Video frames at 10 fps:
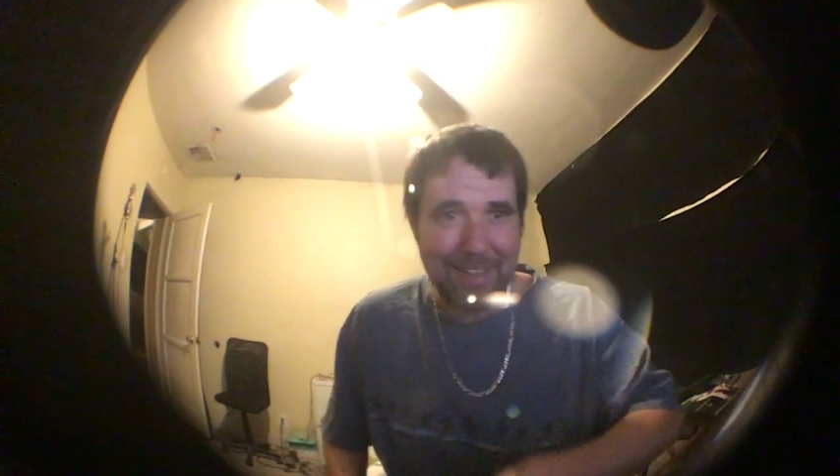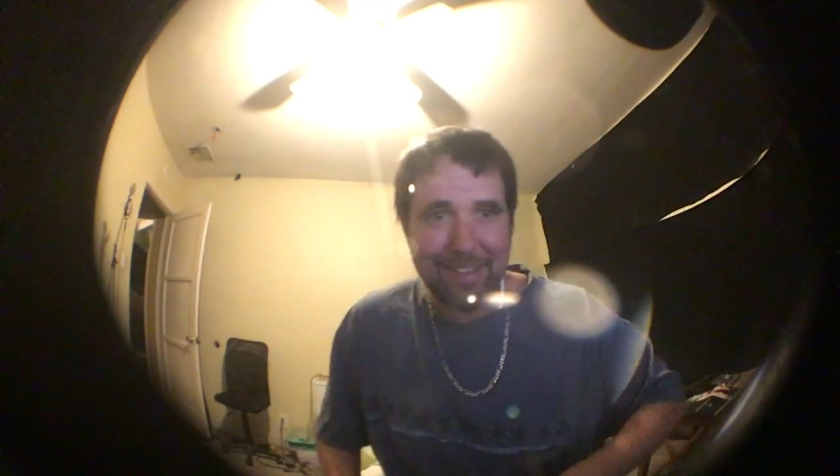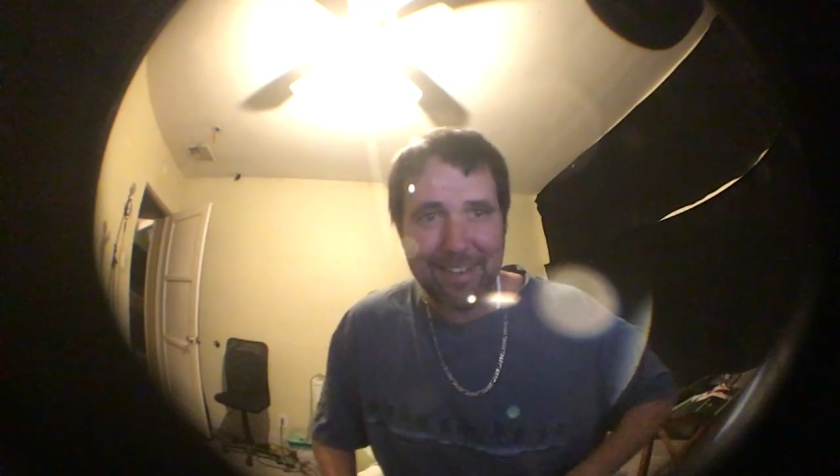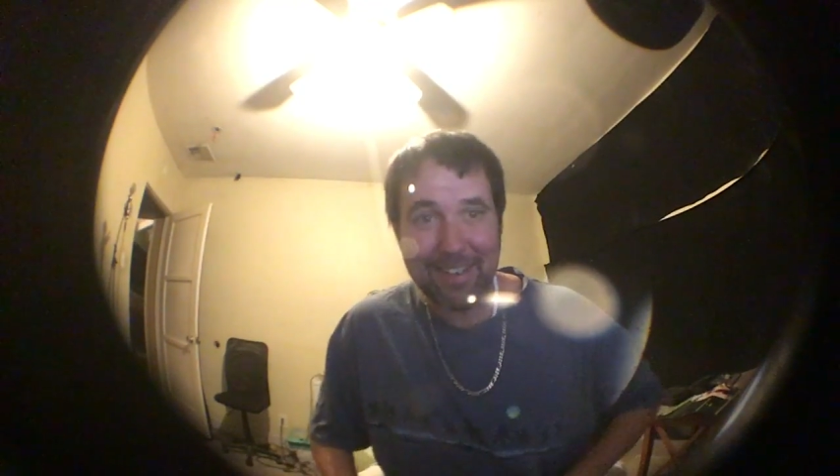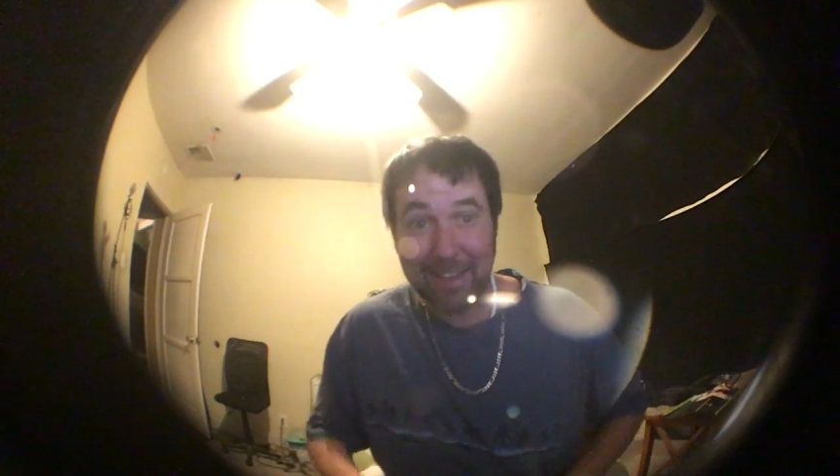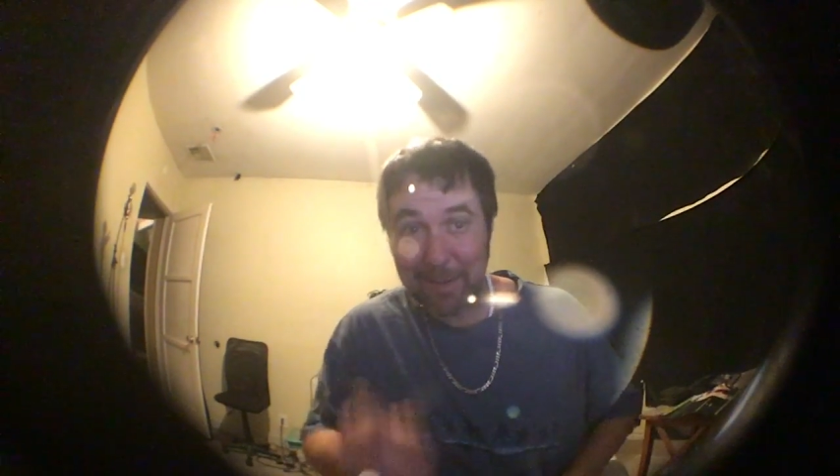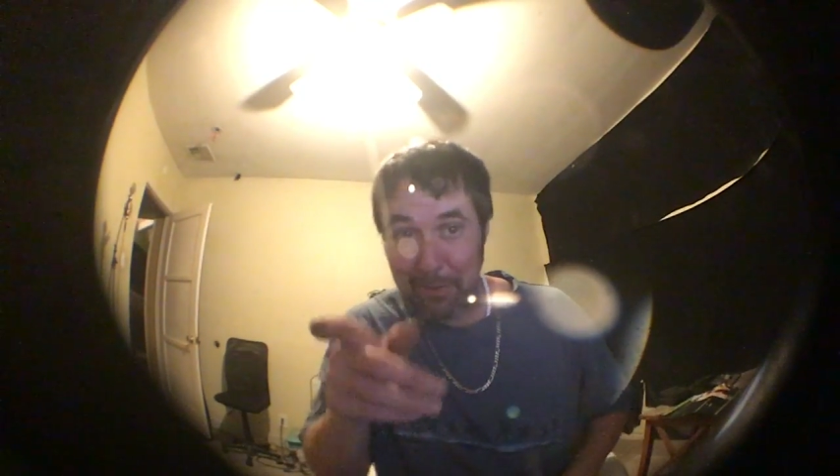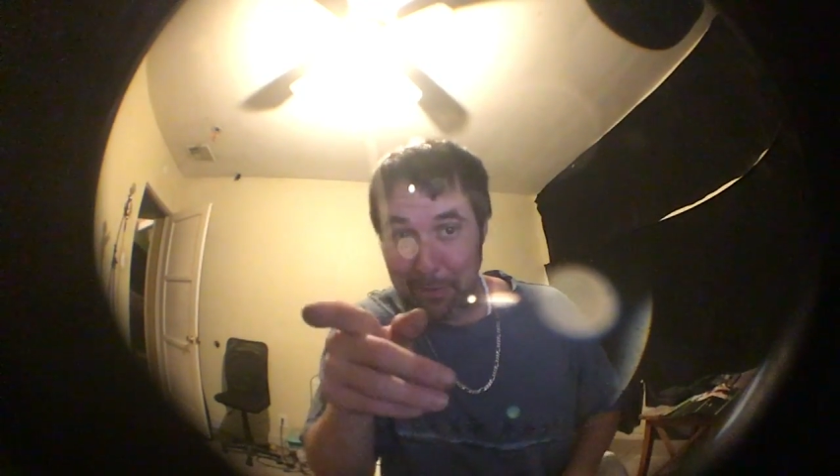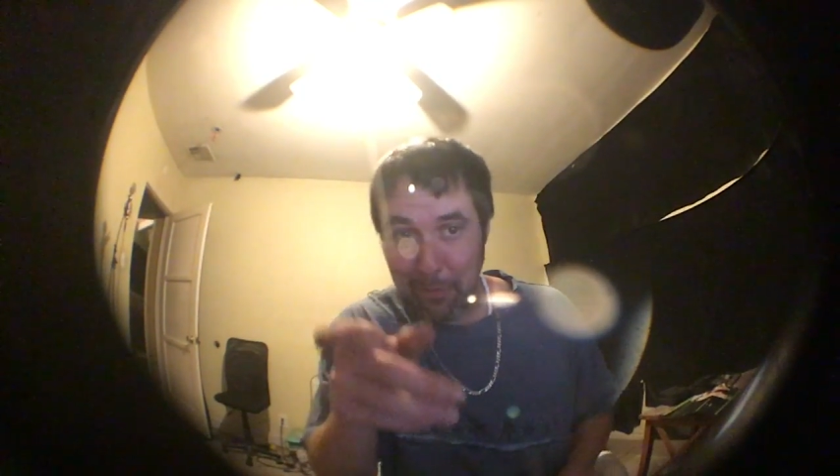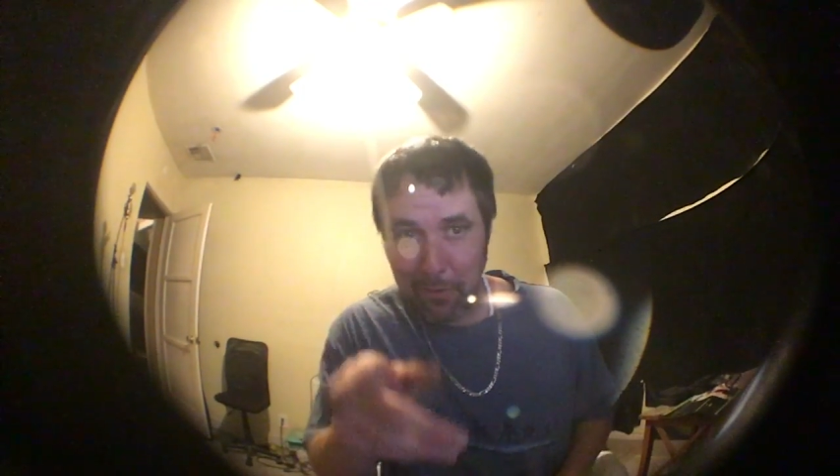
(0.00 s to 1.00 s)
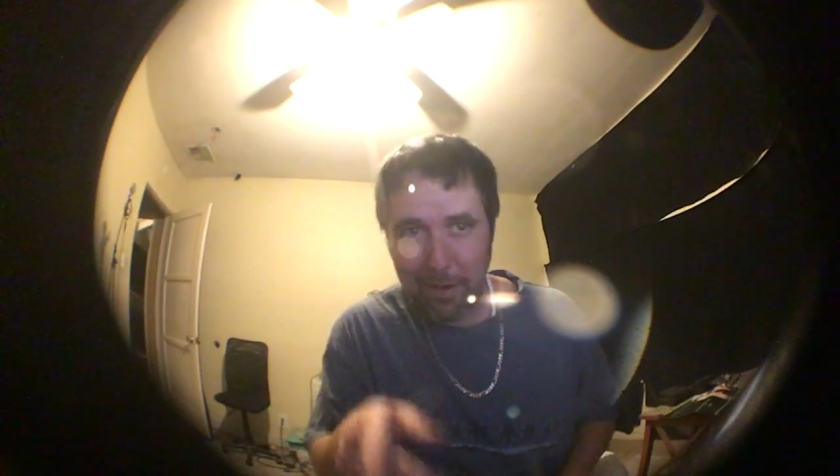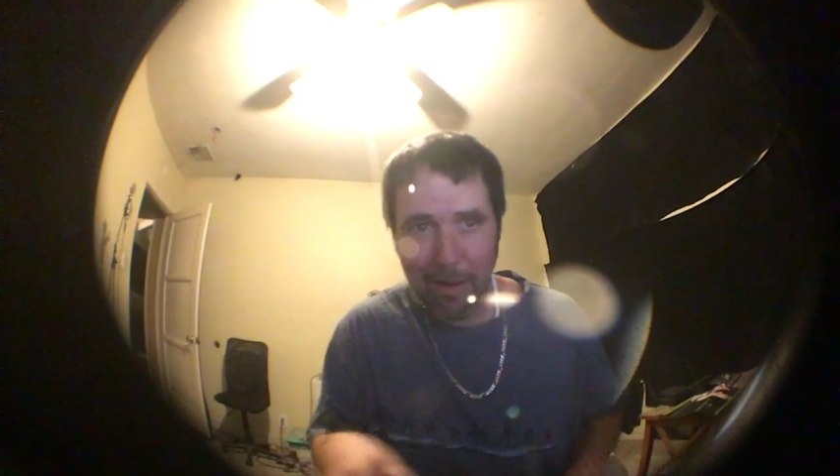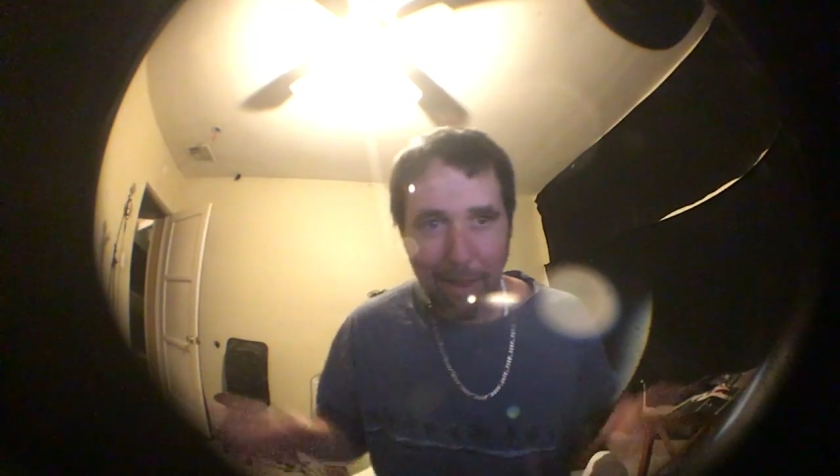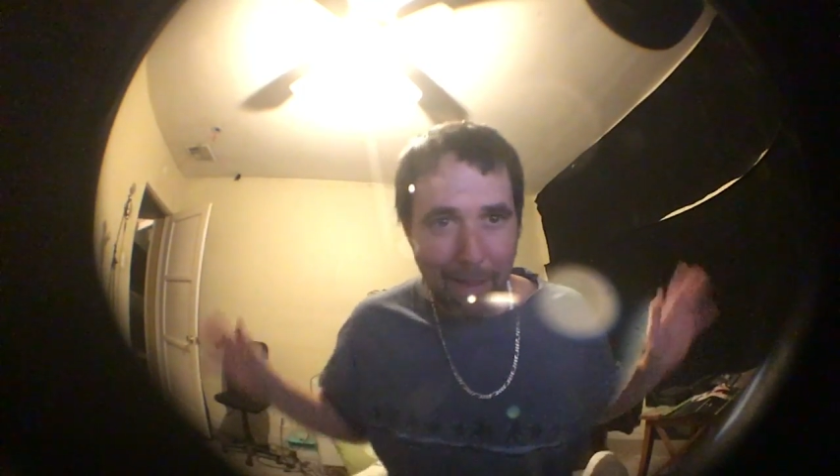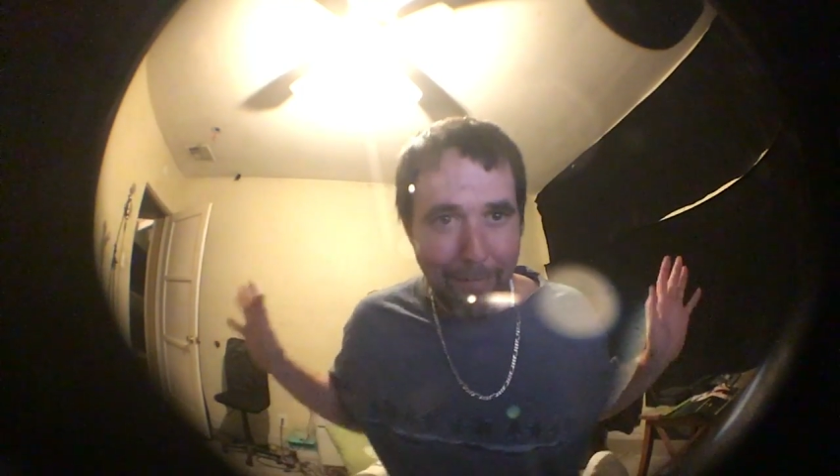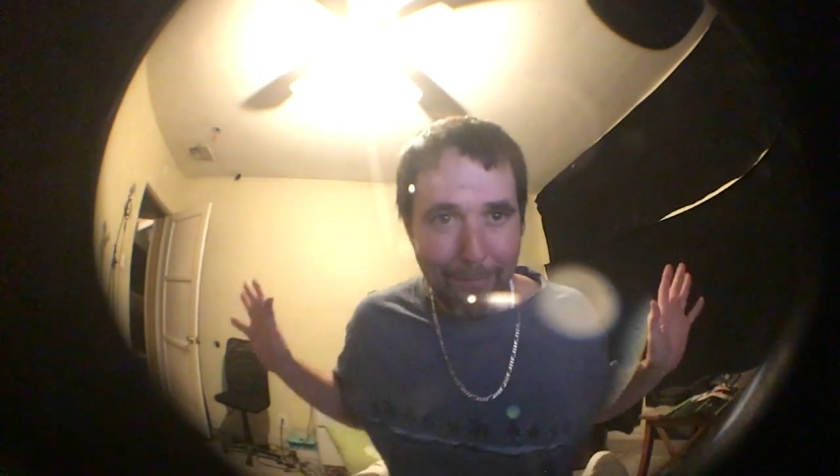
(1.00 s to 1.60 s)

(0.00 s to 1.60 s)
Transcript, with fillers: either. Can you do it?